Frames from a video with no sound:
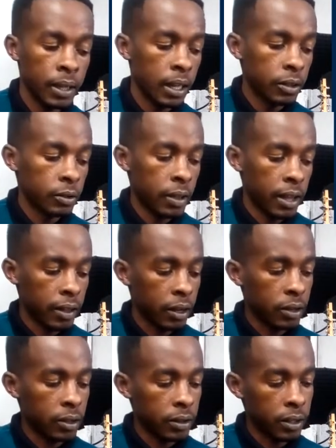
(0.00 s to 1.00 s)
So
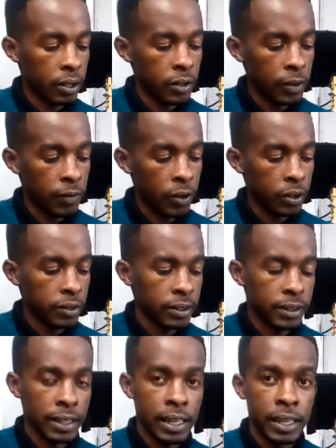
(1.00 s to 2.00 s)
the chord that follows is the
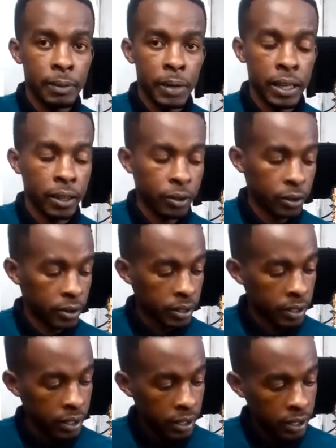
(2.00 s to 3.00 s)
A minor chord.
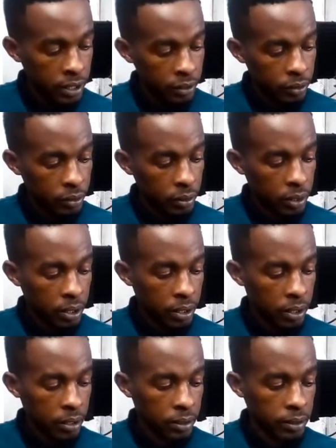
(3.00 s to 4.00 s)

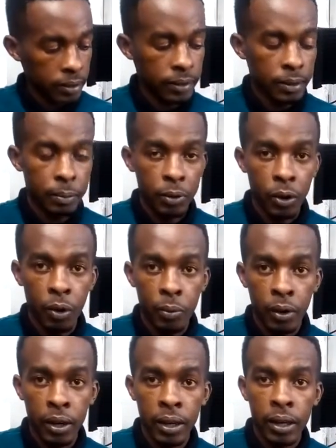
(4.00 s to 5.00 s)
So this is a
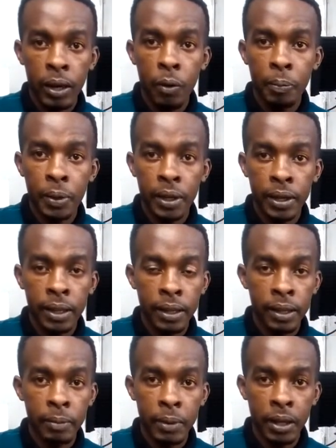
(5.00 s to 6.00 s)
normal open A
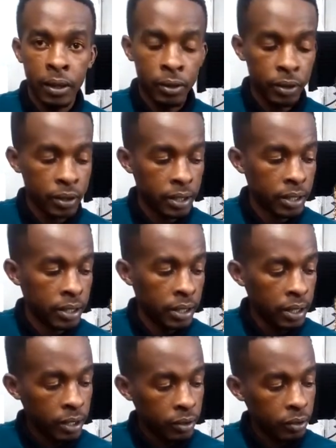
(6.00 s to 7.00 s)
minor chord.
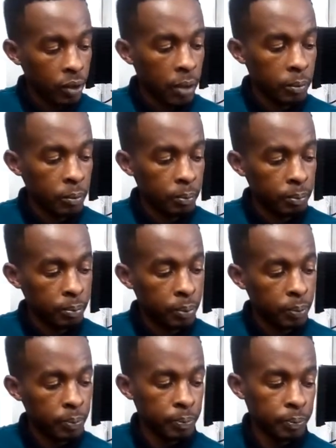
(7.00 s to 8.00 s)
So I'm
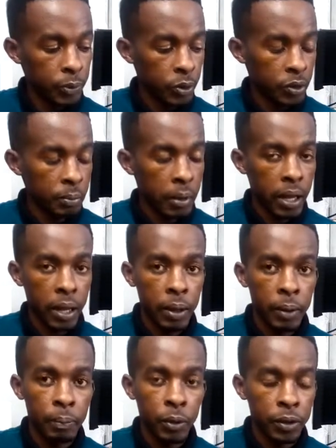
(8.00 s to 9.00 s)
using my
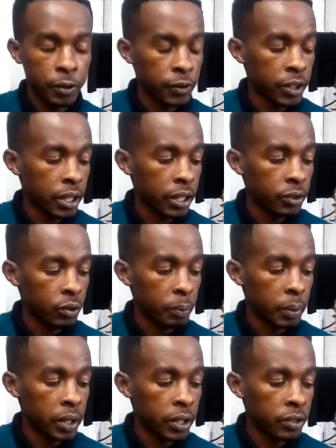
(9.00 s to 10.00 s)
pointer finger to
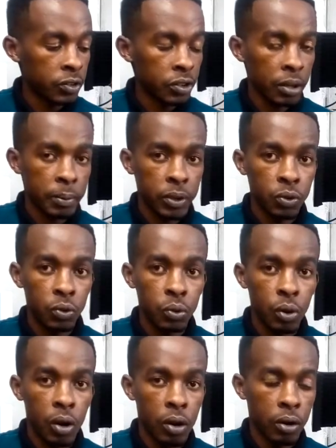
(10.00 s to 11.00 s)
play string number 2
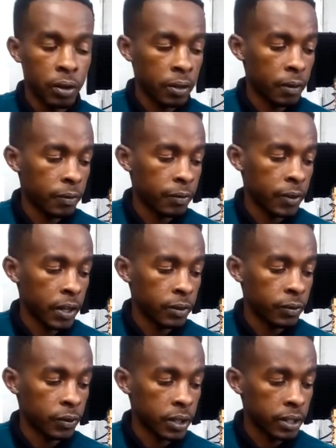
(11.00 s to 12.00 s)
on the first
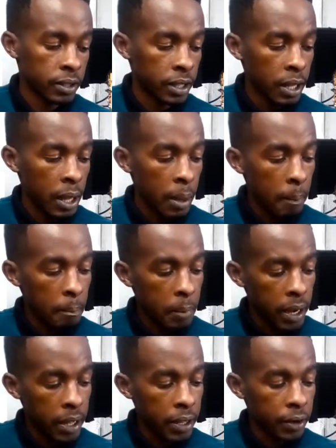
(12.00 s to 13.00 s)
fret.
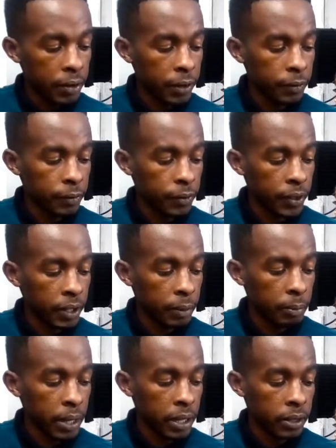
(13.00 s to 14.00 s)
My
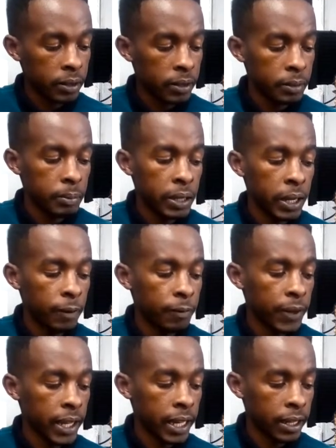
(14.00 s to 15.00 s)
my middle
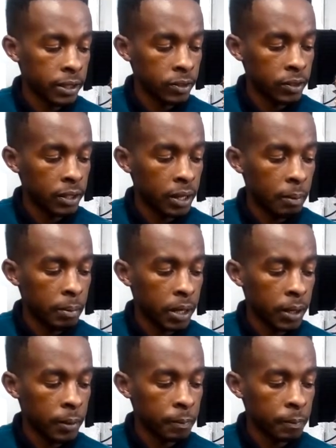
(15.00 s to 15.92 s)
finger string number